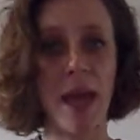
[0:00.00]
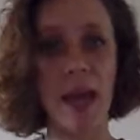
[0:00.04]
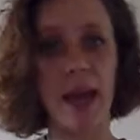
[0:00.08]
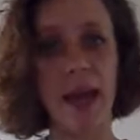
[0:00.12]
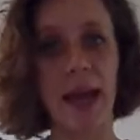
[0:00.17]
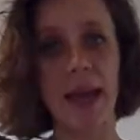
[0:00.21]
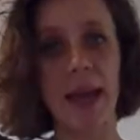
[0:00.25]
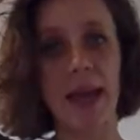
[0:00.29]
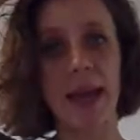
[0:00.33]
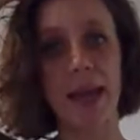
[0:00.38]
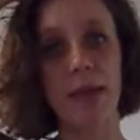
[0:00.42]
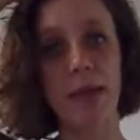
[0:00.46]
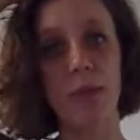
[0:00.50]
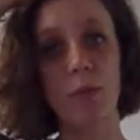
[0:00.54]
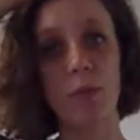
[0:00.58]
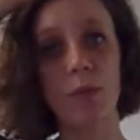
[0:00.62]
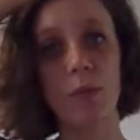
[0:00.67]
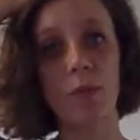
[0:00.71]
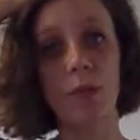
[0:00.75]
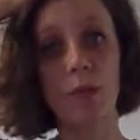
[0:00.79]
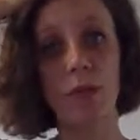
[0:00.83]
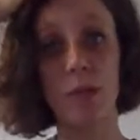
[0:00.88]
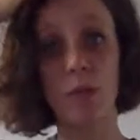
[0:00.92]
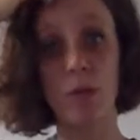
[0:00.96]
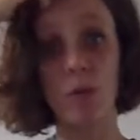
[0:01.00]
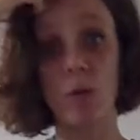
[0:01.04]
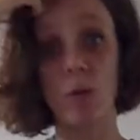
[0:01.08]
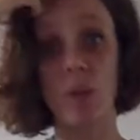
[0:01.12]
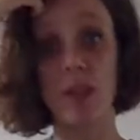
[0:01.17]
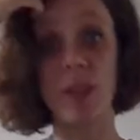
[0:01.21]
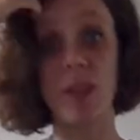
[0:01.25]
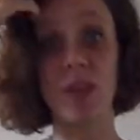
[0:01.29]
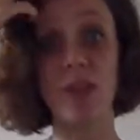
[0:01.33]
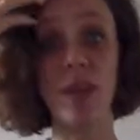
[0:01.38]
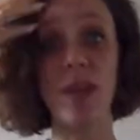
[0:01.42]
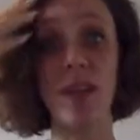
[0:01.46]
and will become
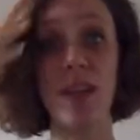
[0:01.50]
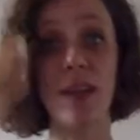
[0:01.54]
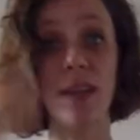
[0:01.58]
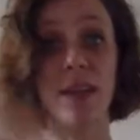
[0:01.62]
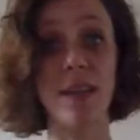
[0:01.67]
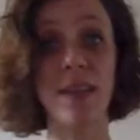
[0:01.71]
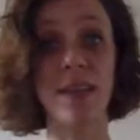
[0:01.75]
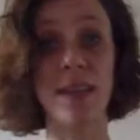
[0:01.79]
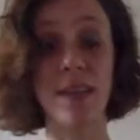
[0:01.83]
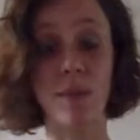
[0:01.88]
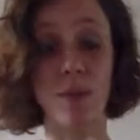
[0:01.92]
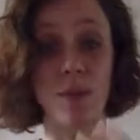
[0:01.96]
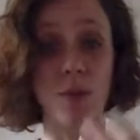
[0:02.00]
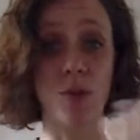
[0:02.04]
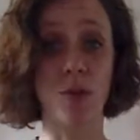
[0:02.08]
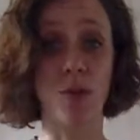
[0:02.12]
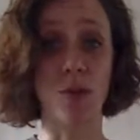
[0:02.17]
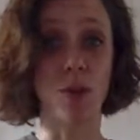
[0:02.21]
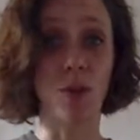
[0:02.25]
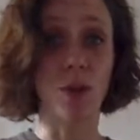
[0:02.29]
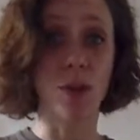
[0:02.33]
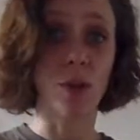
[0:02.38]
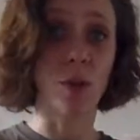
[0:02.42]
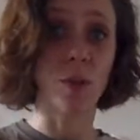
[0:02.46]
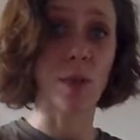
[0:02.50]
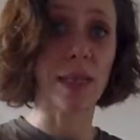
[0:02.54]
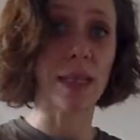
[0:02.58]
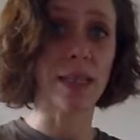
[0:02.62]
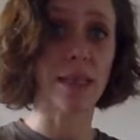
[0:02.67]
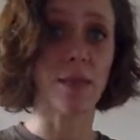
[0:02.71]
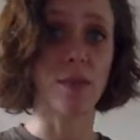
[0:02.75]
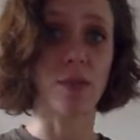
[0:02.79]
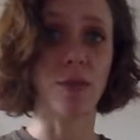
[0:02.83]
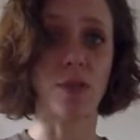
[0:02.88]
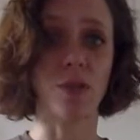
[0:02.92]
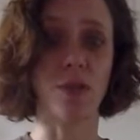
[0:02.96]
quite curious. They want to look around,
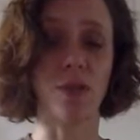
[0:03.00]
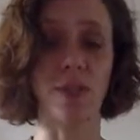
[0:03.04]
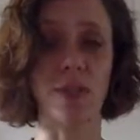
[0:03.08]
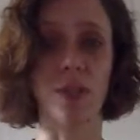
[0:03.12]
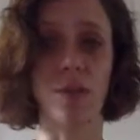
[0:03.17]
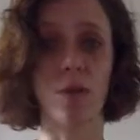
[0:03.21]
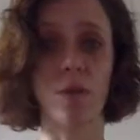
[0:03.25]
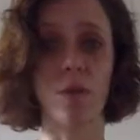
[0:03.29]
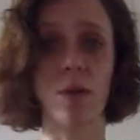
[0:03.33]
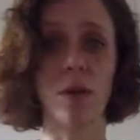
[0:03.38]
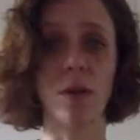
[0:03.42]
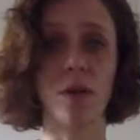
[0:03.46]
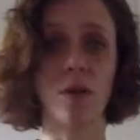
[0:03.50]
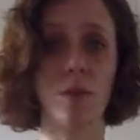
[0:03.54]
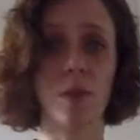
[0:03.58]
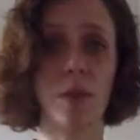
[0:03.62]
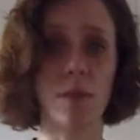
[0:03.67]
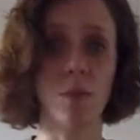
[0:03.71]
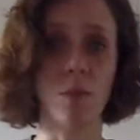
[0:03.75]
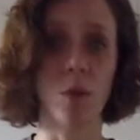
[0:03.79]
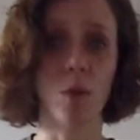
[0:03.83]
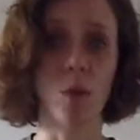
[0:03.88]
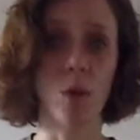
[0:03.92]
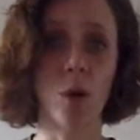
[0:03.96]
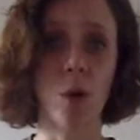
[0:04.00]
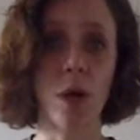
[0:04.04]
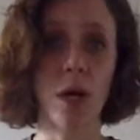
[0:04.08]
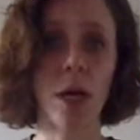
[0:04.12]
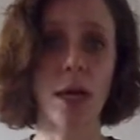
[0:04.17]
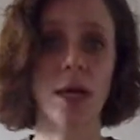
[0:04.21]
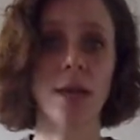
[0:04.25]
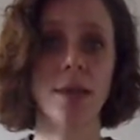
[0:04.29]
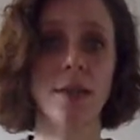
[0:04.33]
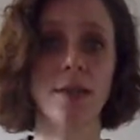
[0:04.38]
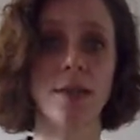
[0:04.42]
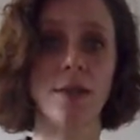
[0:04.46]
they want to see the world a bit more.
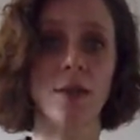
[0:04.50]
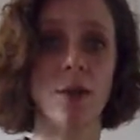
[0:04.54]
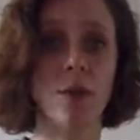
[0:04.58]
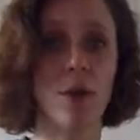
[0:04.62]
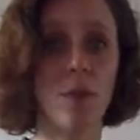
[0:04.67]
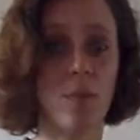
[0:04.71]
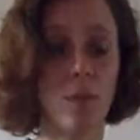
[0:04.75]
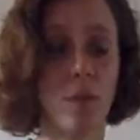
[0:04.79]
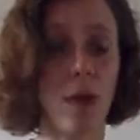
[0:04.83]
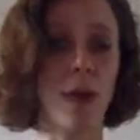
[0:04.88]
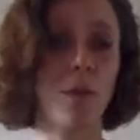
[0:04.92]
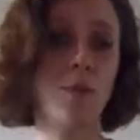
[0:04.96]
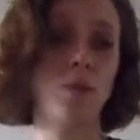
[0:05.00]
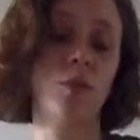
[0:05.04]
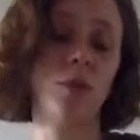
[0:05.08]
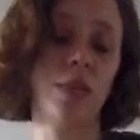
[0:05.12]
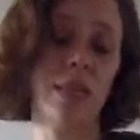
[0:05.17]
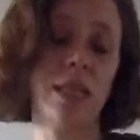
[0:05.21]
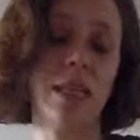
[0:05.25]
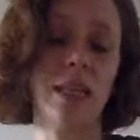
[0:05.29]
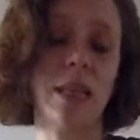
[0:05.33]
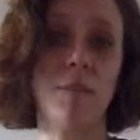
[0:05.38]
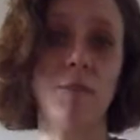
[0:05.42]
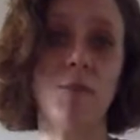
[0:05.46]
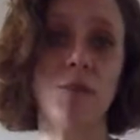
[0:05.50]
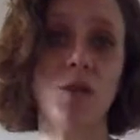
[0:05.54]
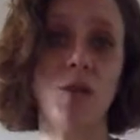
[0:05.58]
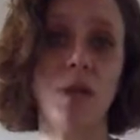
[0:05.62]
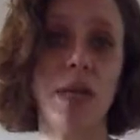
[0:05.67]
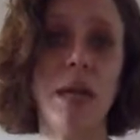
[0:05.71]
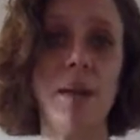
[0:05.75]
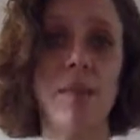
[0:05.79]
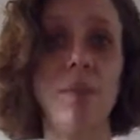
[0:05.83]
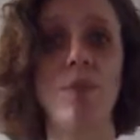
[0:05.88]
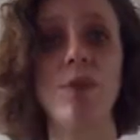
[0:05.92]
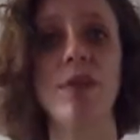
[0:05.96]
So by bringing them to the
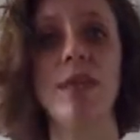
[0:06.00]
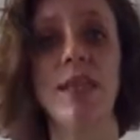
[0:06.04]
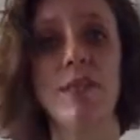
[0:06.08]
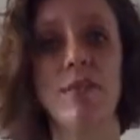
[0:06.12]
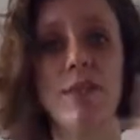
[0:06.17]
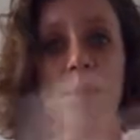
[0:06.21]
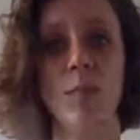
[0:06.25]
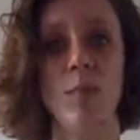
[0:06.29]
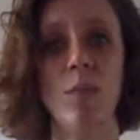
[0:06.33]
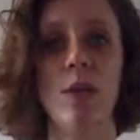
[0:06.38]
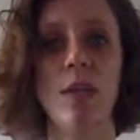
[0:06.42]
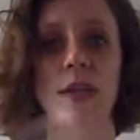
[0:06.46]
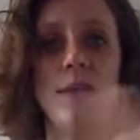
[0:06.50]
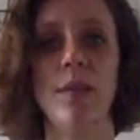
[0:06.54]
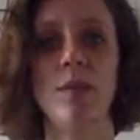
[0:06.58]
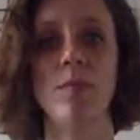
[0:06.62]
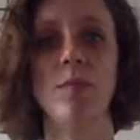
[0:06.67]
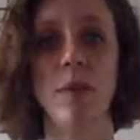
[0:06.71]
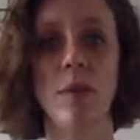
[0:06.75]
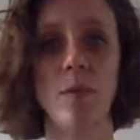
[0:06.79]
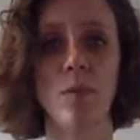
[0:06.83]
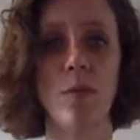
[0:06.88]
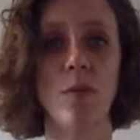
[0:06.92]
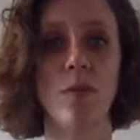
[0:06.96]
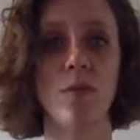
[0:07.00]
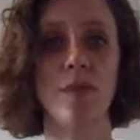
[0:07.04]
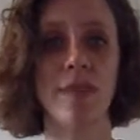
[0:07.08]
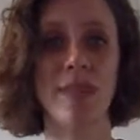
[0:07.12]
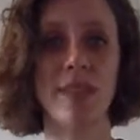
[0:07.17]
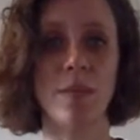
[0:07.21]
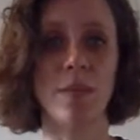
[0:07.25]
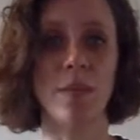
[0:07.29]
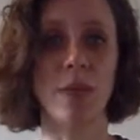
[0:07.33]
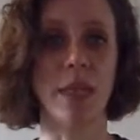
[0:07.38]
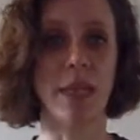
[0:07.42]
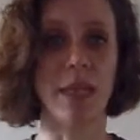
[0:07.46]
hip, we give them a little bit more
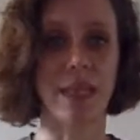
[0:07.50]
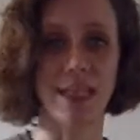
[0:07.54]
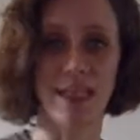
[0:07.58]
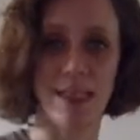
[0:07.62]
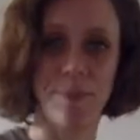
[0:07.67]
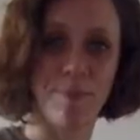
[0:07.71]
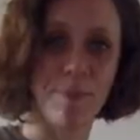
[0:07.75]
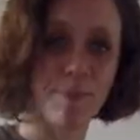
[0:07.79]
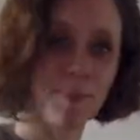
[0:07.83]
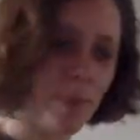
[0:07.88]
visibility.